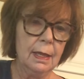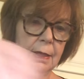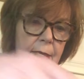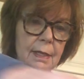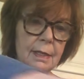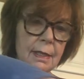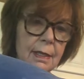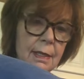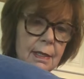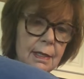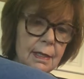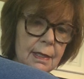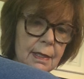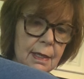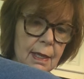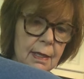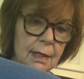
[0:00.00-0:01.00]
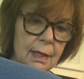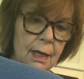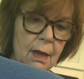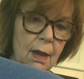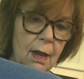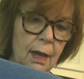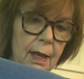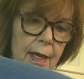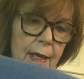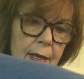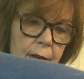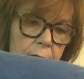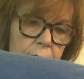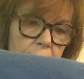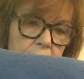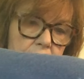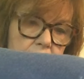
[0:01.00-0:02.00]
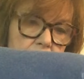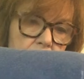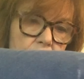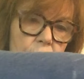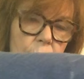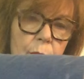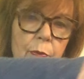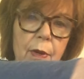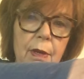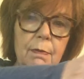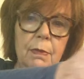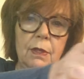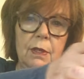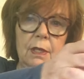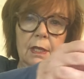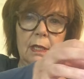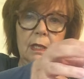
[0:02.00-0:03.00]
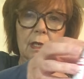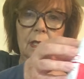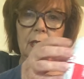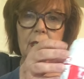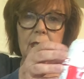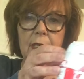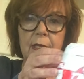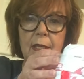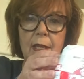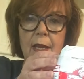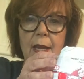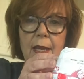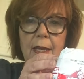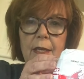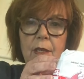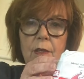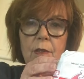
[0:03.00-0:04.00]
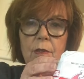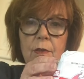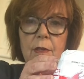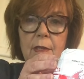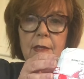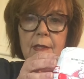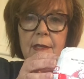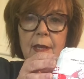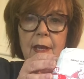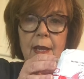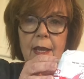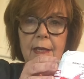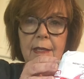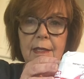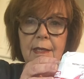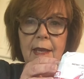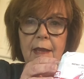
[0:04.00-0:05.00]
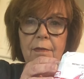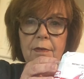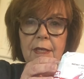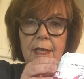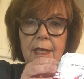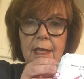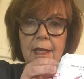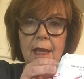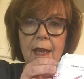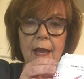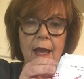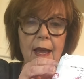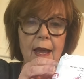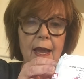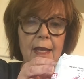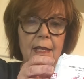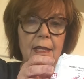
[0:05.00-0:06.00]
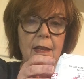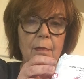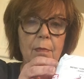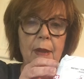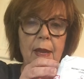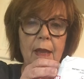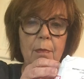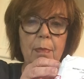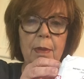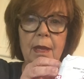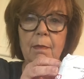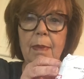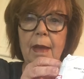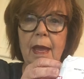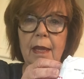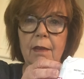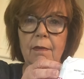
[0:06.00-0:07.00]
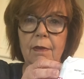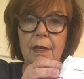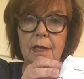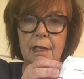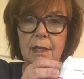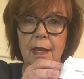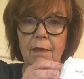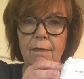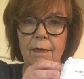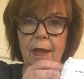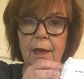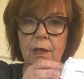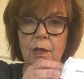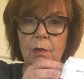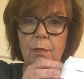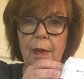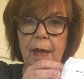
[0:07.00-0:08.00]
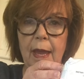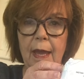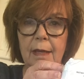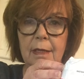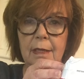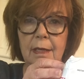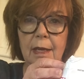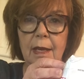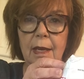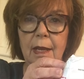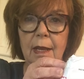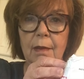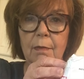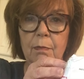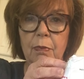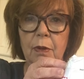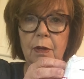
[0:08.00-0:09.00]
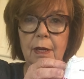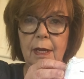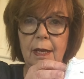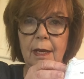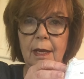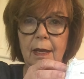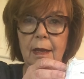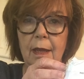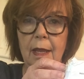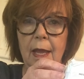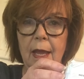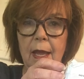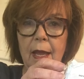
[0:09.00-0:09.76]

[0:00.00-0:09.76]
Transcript: This is the kind of instant or bread machine yeast I use. Safety, I buy a big bag of it. It's like vacuum packed, and I put it in a